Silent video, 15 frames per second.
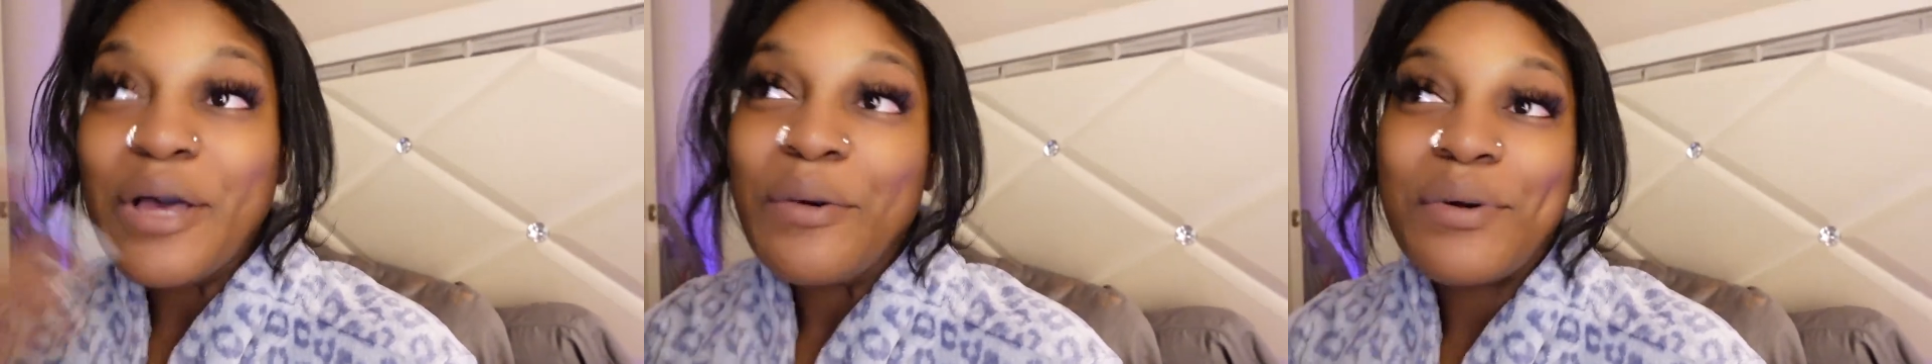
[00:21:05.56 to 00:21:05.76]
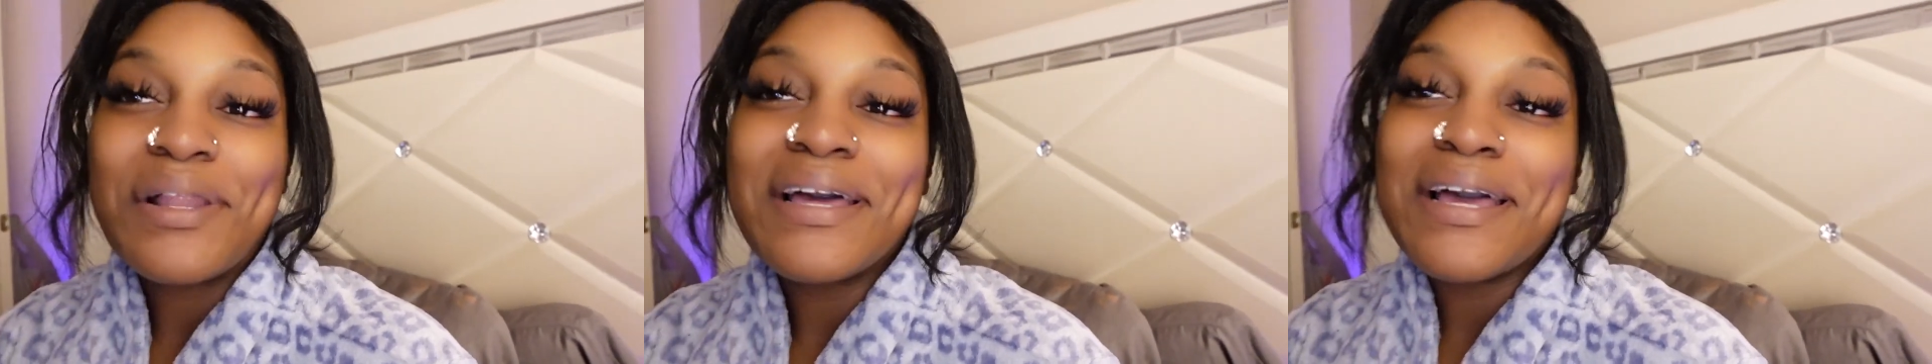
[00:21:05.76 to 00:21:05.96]

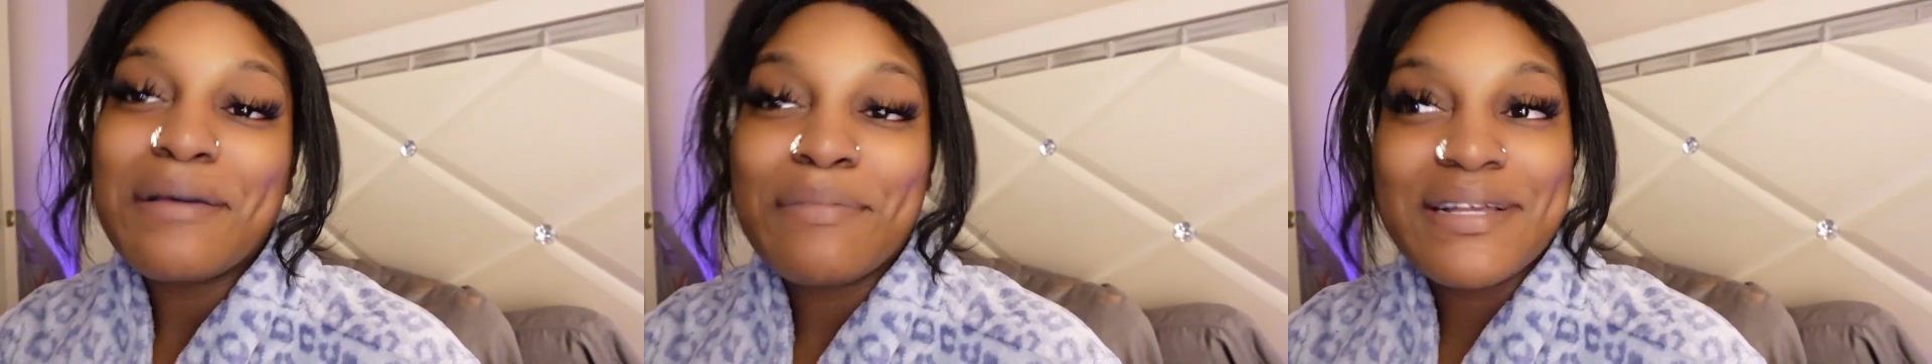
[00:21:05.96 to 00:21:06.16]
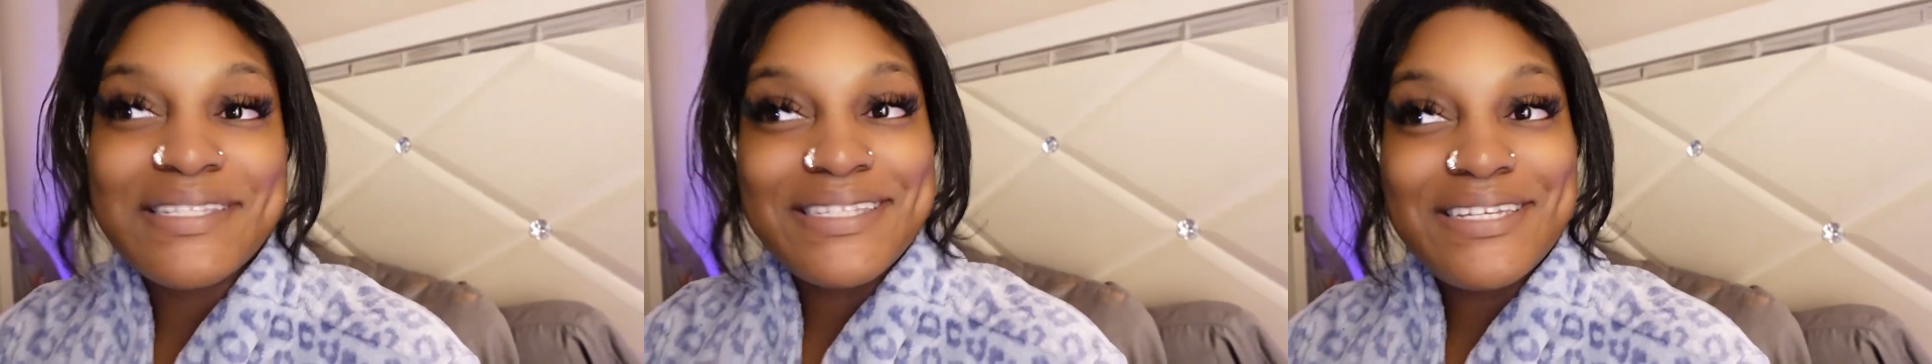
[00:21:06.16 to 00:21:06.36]
Well, I got
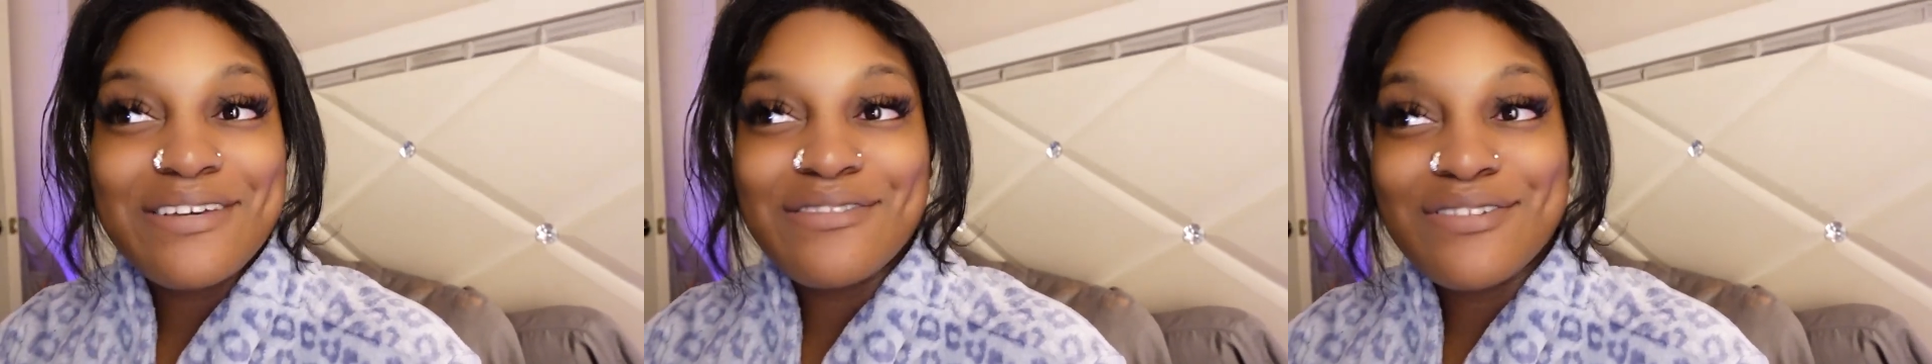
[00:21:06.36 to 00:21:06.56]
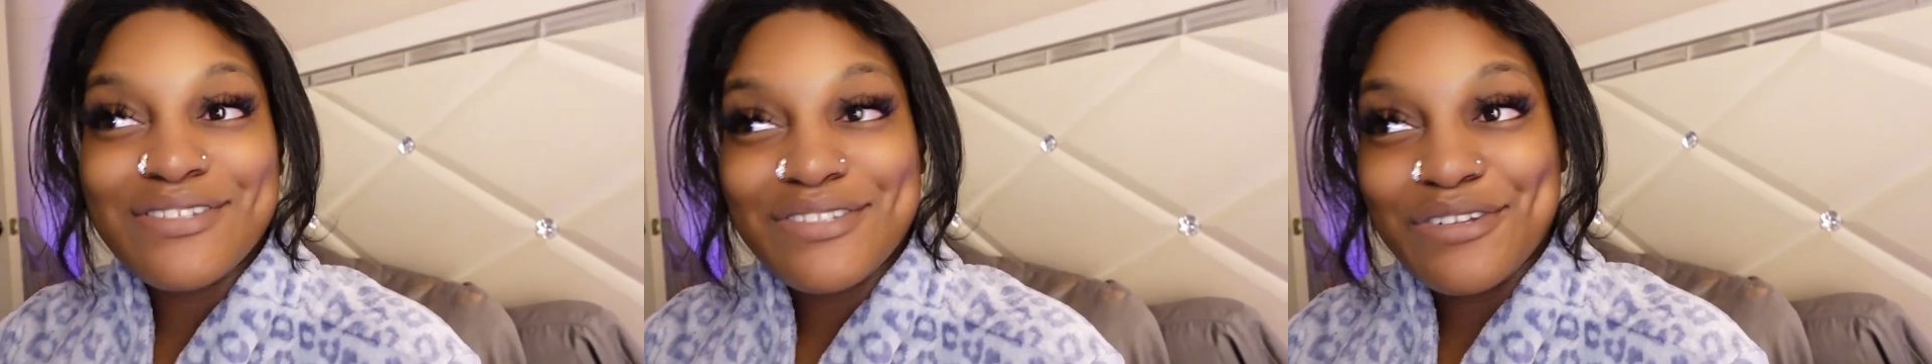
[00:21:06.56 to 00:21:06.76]
my tea
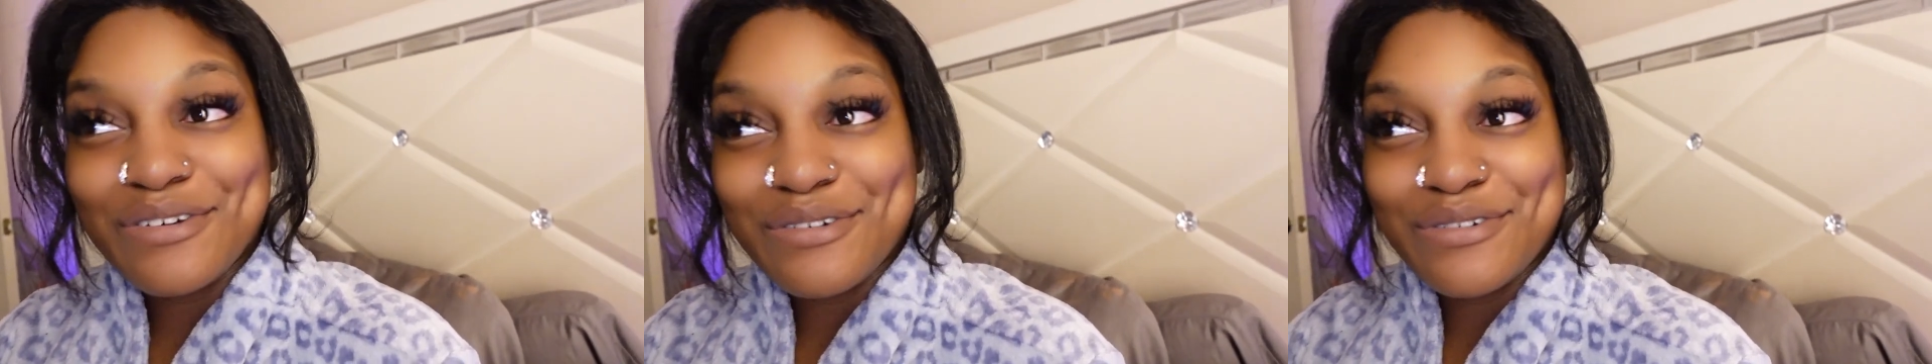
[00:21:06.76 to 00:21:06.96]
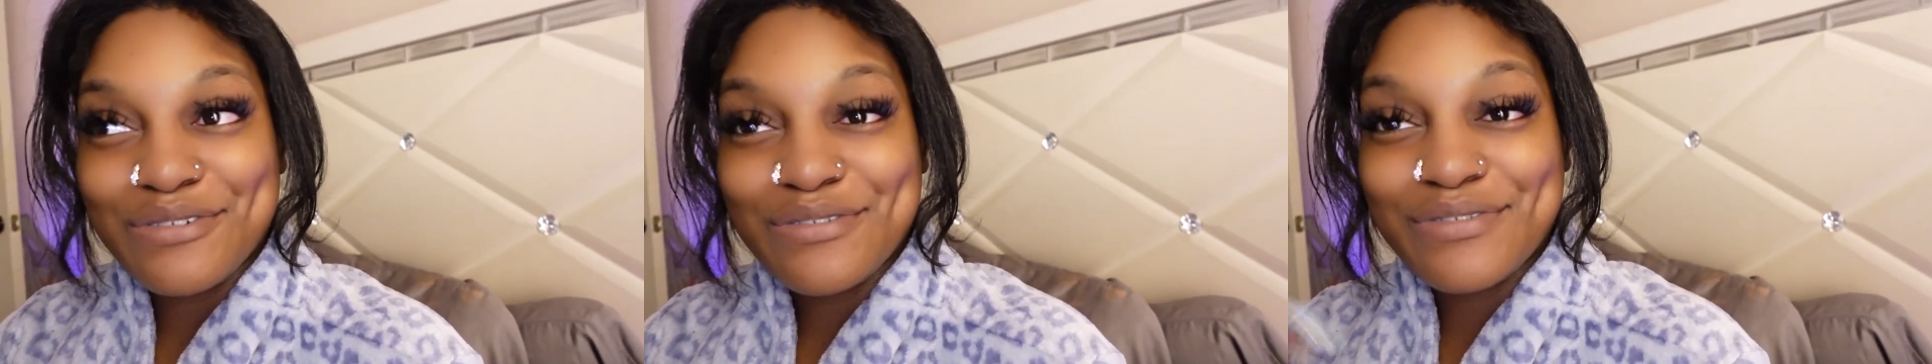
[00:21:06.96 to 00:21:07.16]
on the
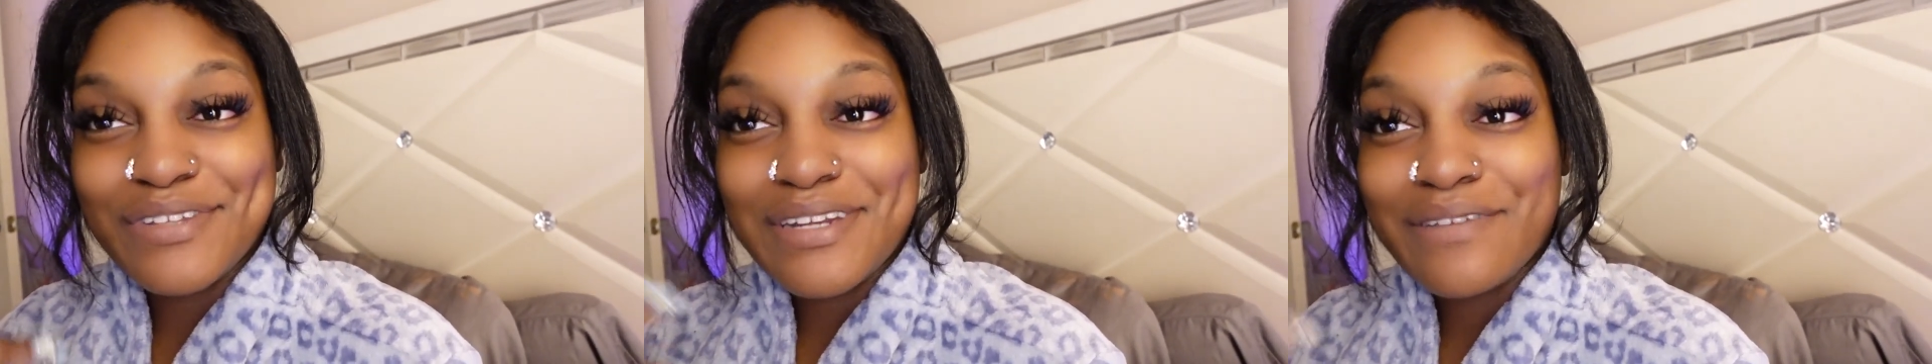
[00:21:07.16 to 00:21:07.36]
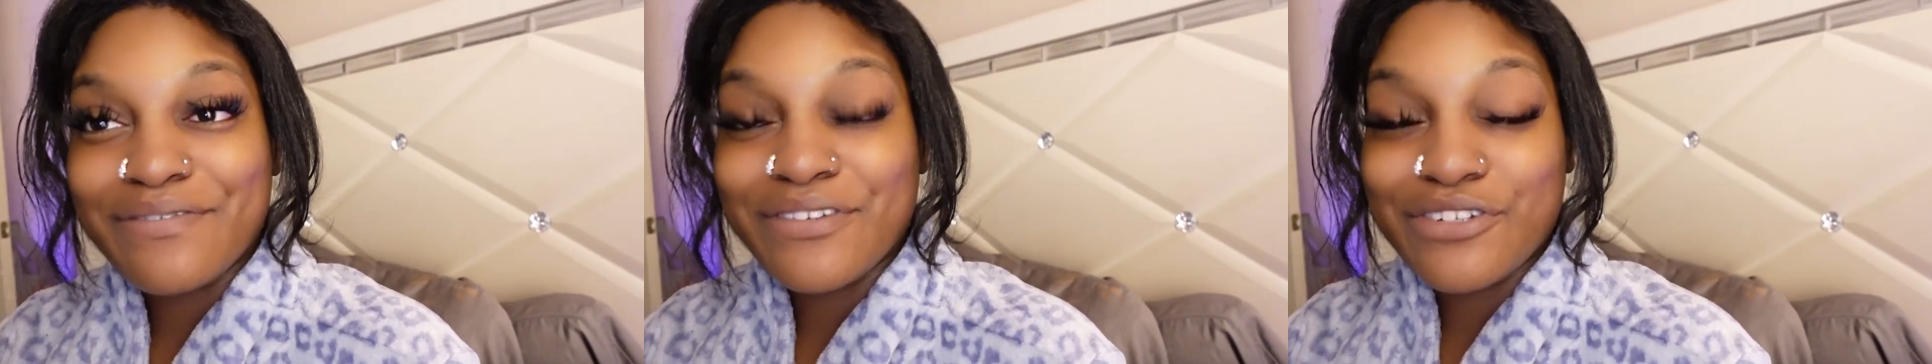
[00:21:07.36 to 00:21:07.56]
stove
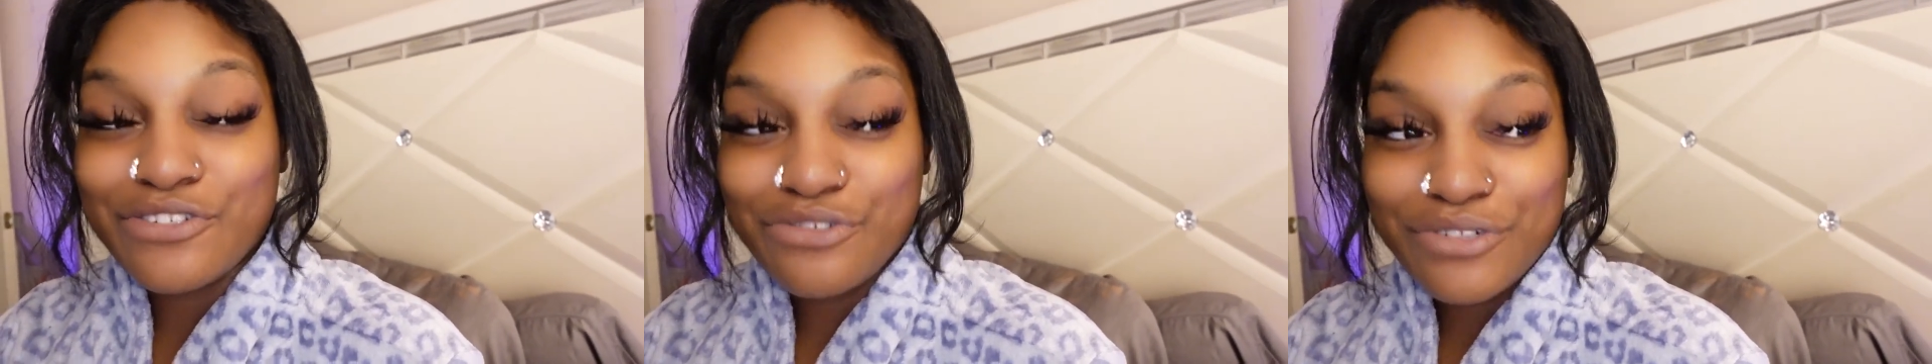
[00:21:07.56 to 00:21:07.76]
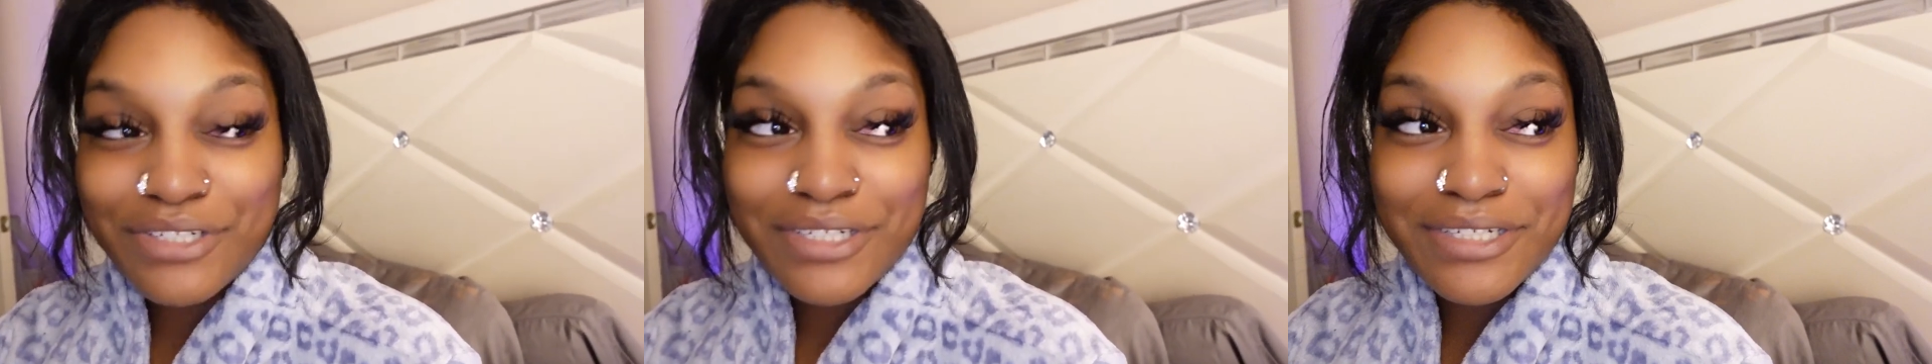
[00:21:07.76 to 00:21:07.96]
that I'm finna
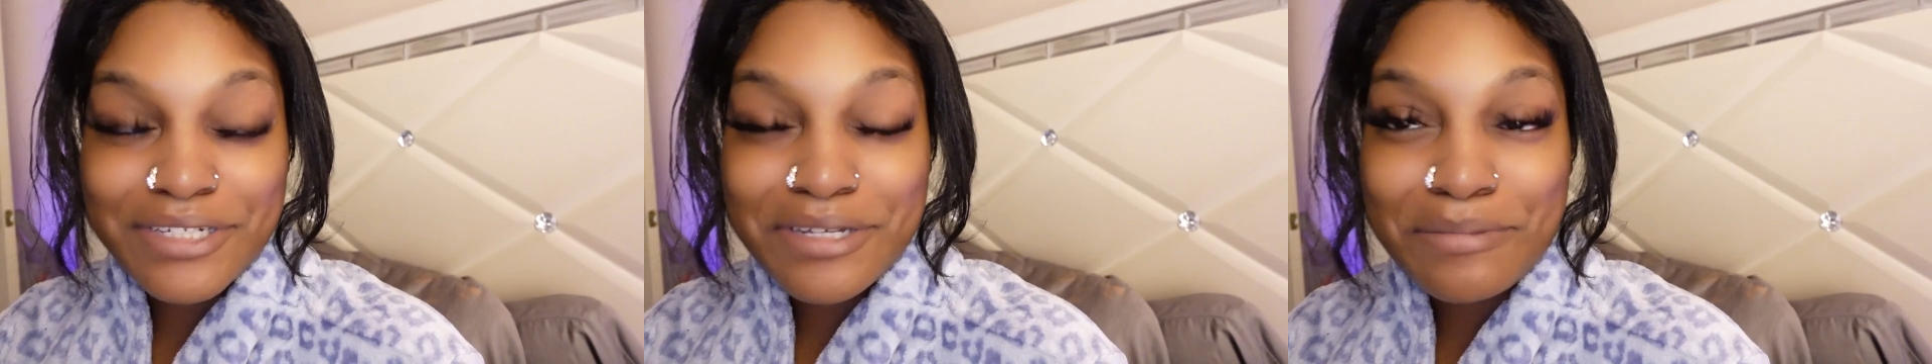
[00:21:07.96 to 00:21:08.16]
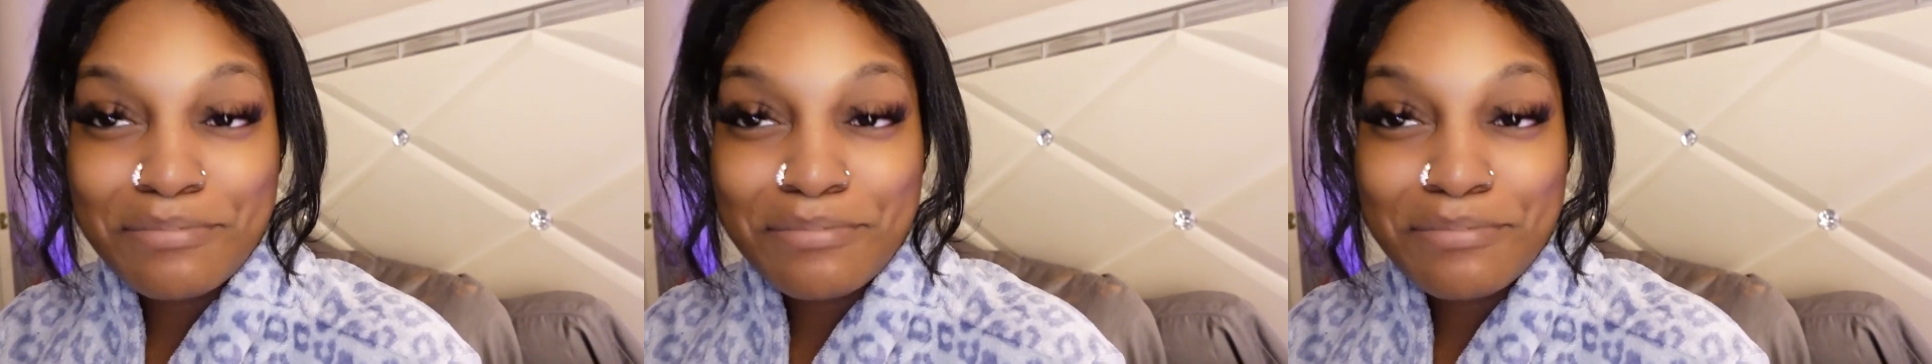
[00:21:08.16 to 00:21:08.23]
drink,